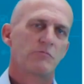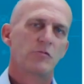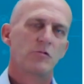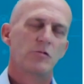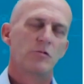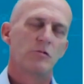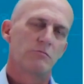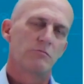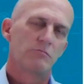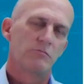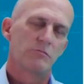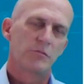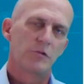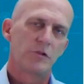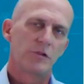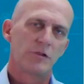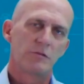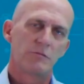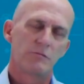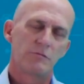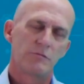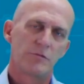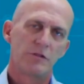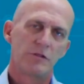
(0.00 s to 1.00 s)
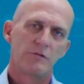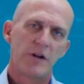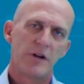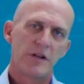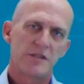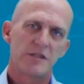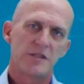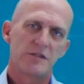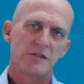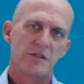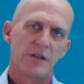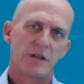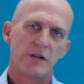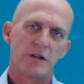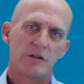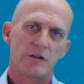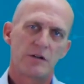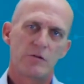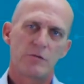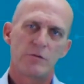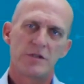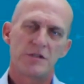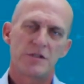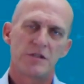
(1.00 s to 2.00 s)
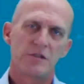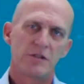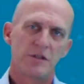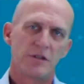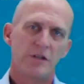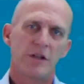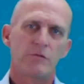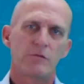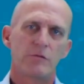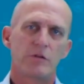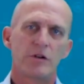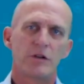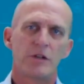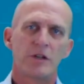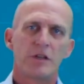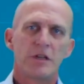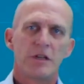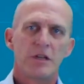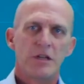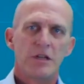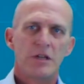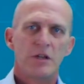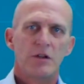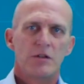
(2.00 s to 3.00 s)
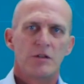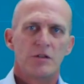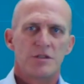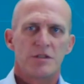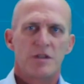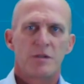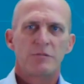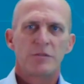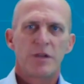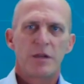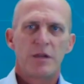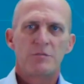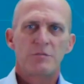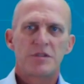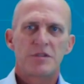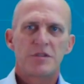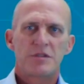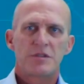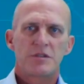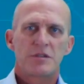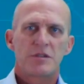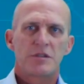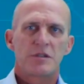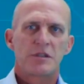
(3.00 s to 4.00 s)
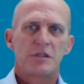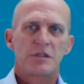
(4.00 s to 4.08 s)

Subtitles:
or devices that are always in the network, sometimes